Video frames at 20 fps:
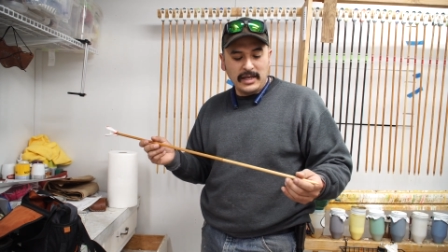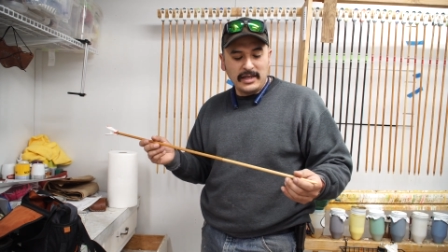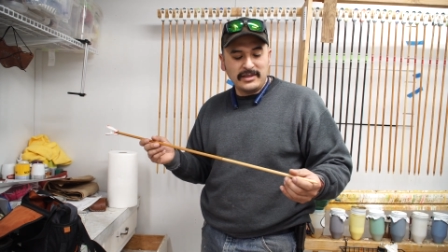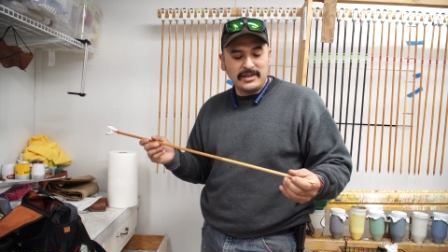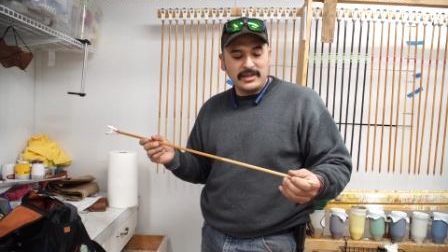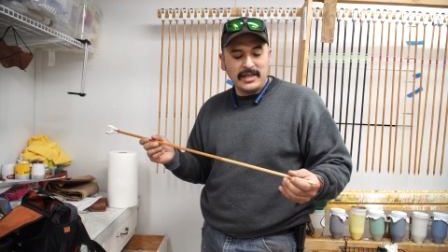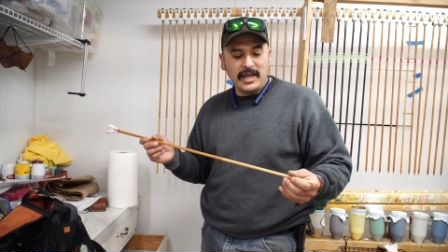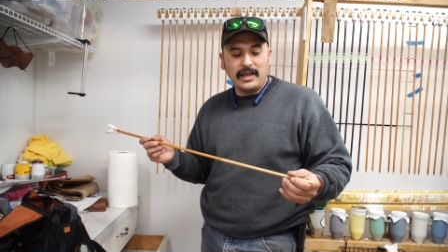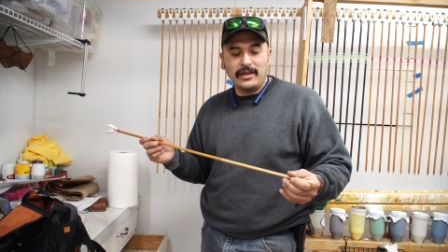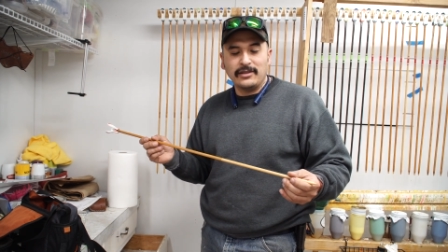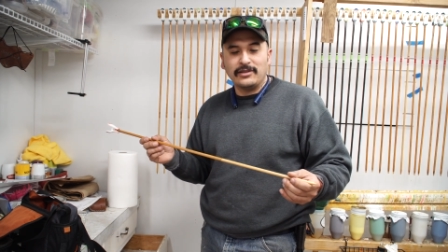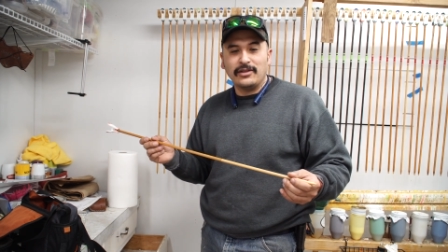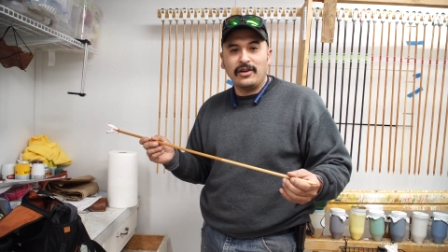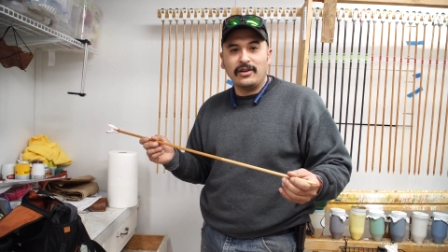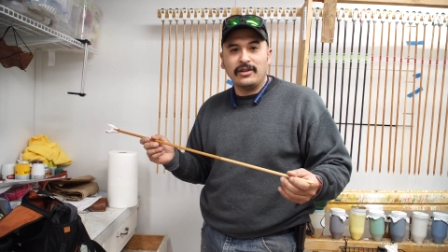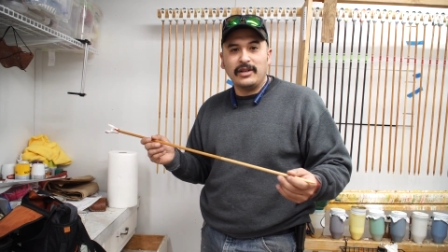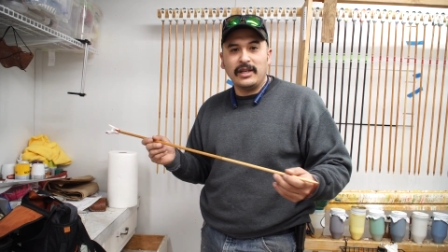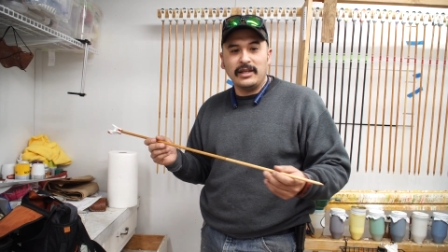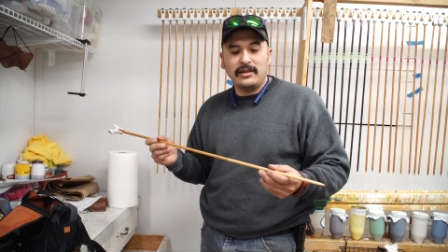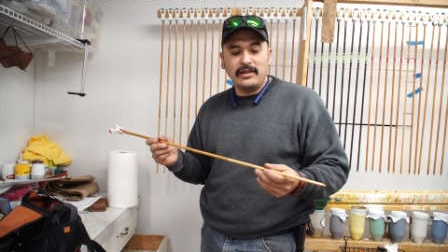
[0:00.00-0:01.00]
It doesn't take as
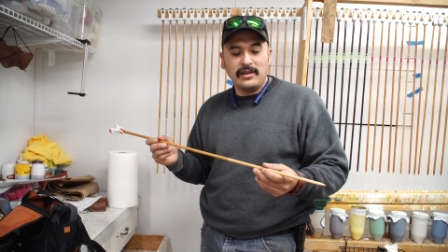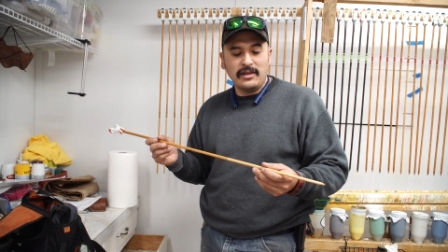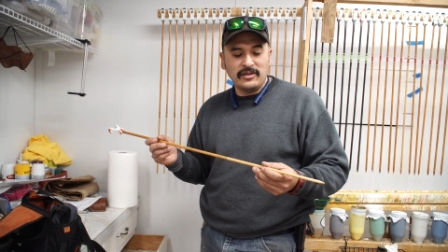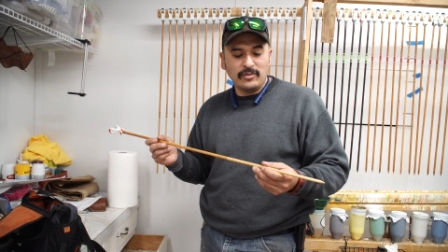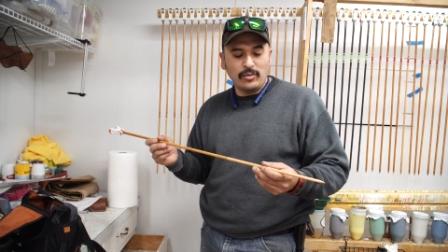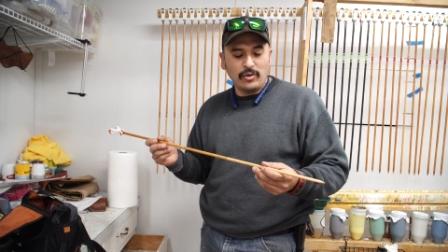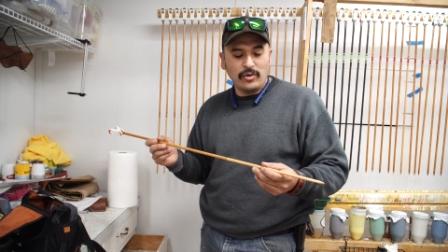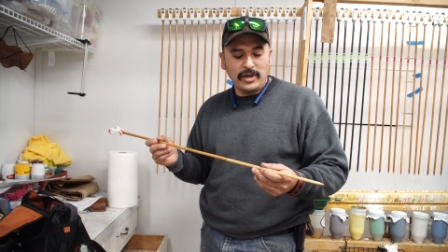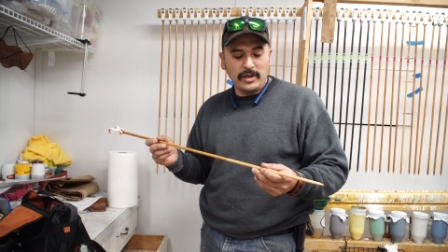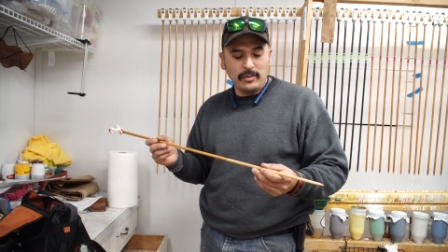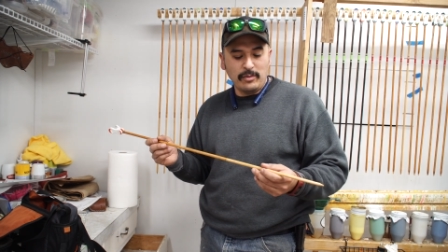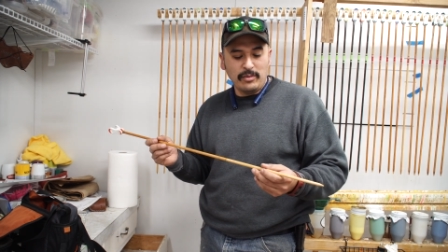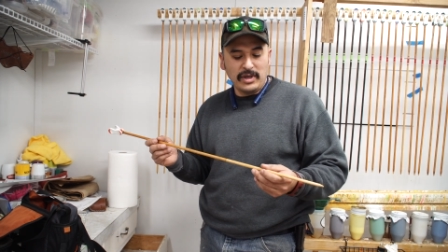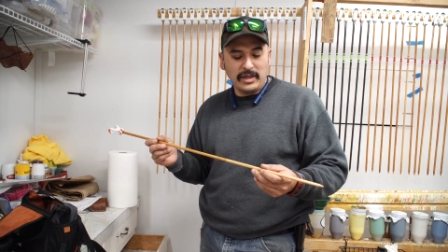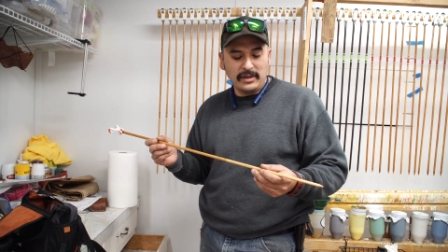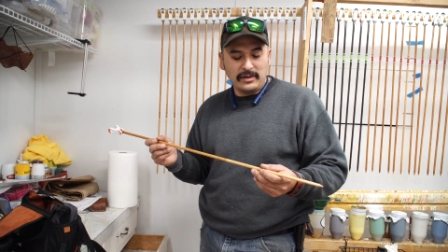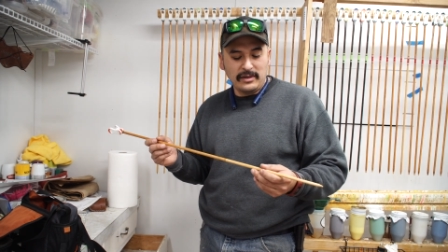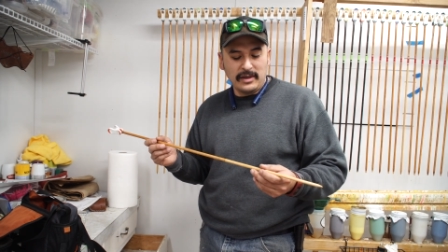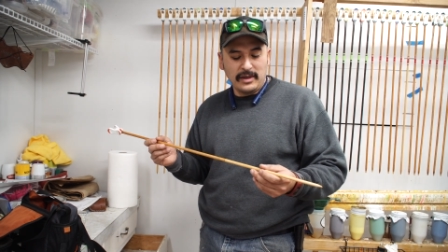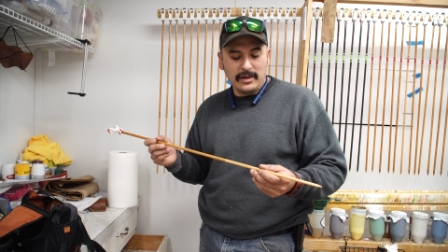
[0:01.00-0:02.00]
long to get to this point,
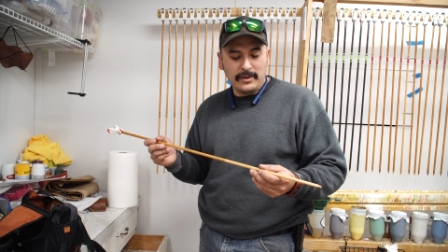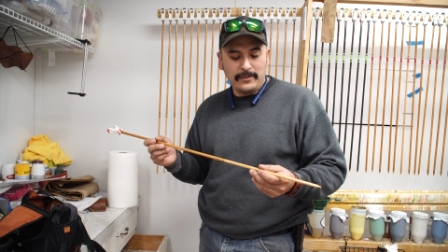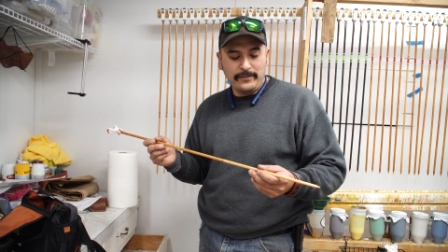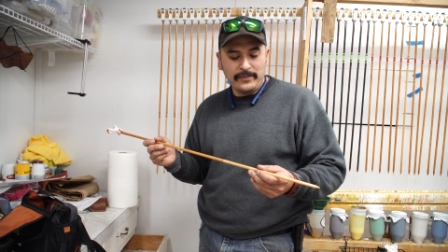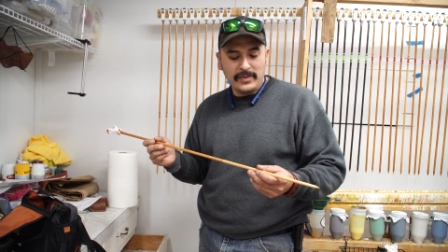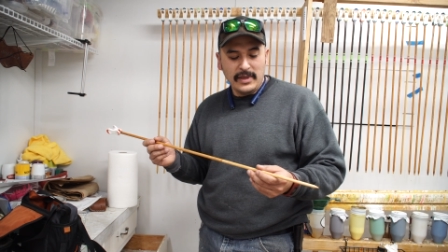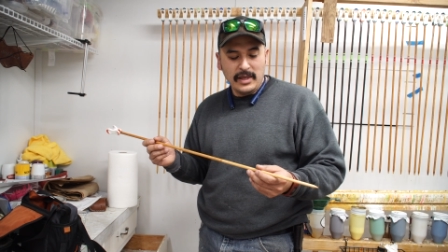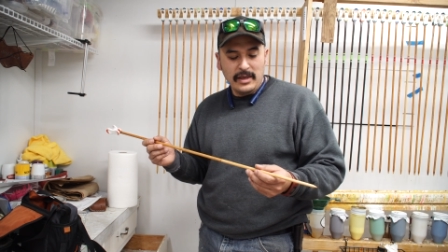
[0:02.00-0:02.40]
but uh,